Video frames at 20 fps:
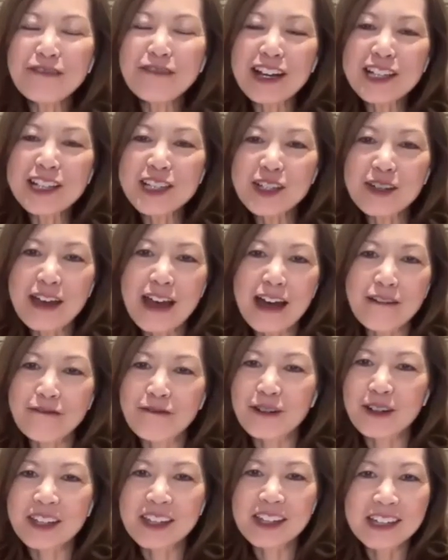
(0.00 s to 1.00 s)
advice do you have
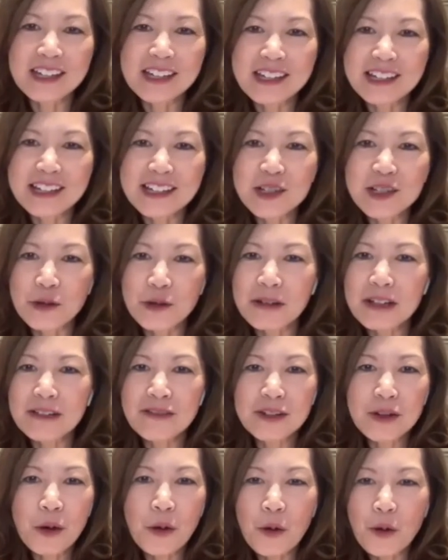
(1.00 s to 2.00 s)
for kids or
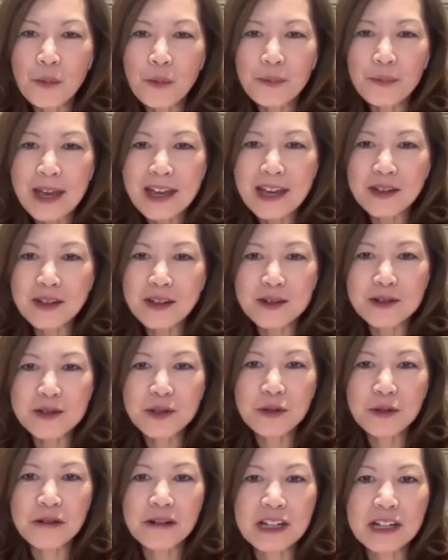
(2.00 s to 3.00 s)
even home bakers
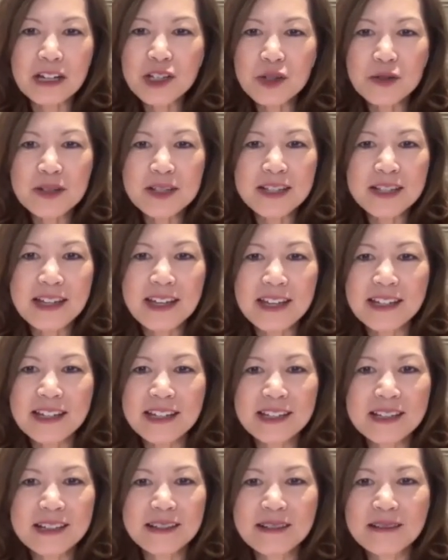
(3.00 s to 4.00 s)
who are interested
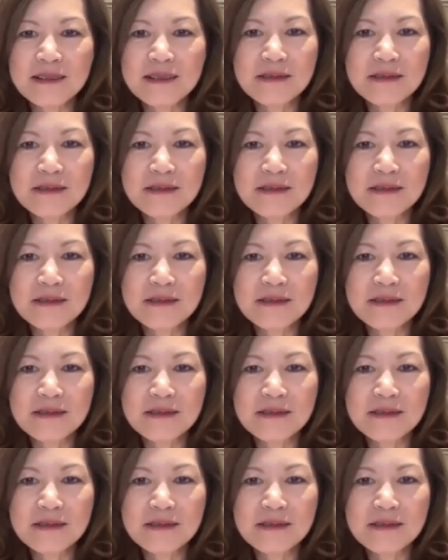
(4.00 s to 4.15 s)
in